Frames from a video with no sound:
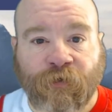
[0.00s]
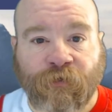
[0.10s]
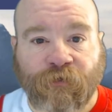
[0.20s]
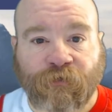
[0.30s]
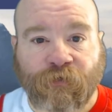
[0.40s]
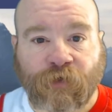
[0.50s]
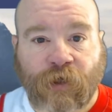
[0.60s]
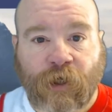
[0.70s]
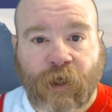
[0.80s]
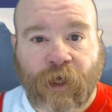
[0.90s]
because
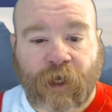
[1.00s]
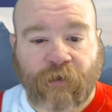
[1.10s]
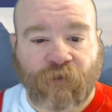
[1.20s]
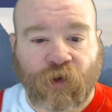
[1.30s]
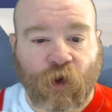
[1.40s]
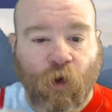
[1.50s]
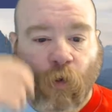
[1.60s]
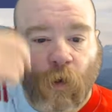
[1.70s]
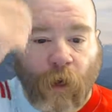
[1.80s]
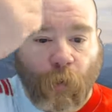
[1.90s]
even
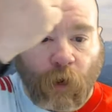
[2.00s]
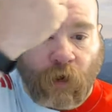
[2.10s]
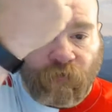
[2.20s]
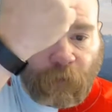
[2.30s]
though I wear a